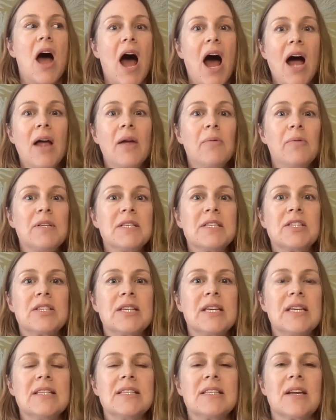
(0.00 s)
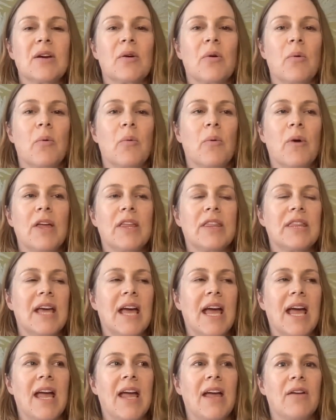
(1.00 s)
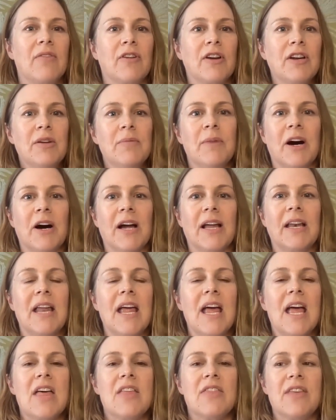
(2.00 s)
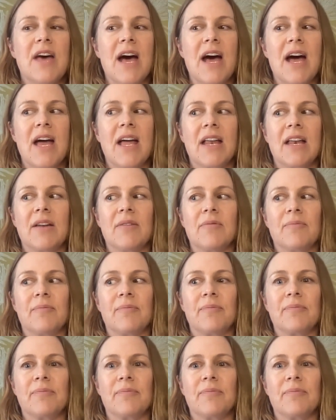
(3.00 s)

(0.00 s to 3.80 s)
I was teasing with a friend of mine that